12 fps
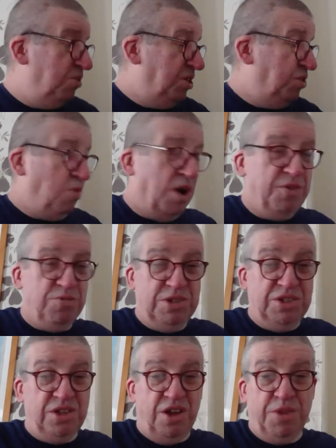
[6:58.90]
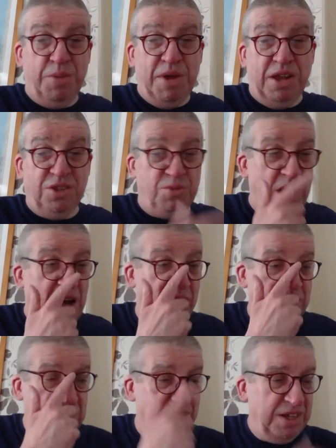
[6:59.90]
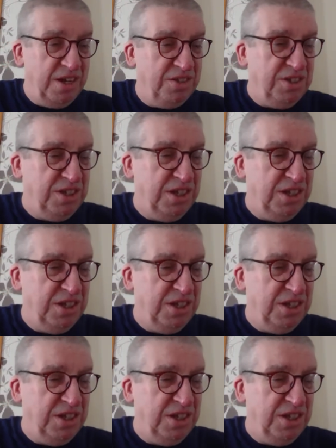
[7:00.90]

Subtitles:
his wife was on the bill as well. So they got to